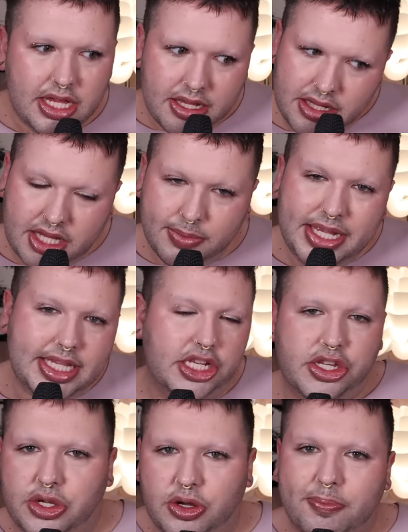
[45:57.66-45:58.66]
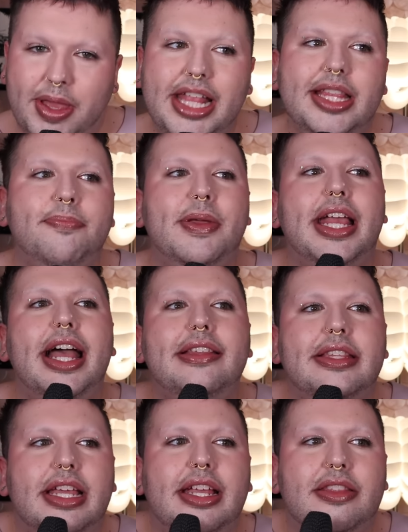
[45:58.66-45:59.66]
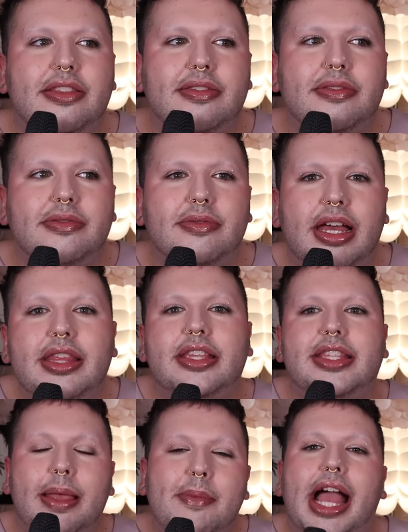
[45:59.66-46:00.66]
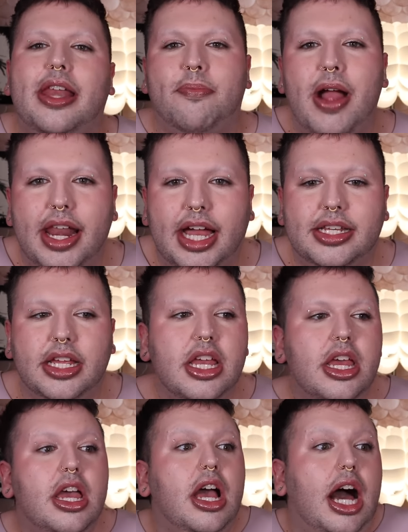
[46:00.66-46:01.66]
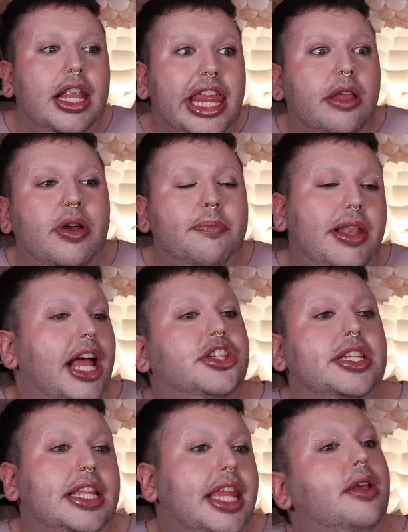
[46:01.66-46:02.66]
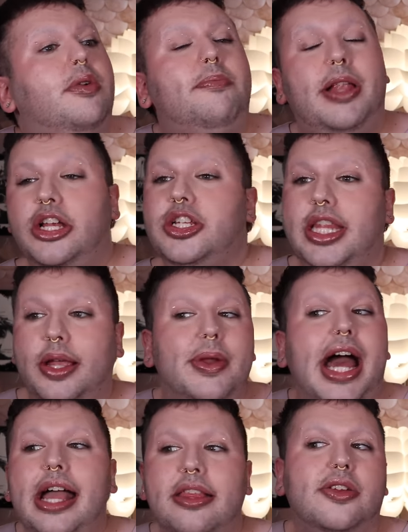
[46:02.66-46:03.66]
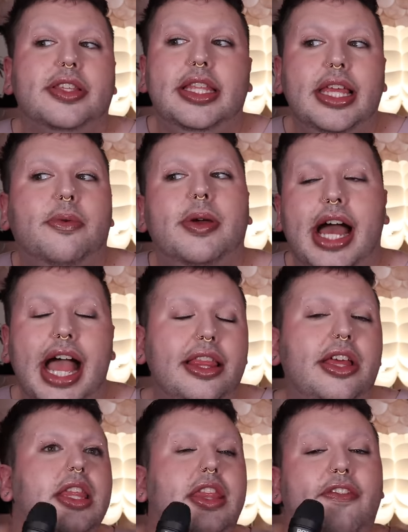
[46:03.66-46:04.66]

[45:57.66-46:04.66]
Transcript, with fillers: squeezy tube. It's because it's the same kind of product. A liquid blush is a liquid blush, a liquid highlighter is a liquid highlighter. The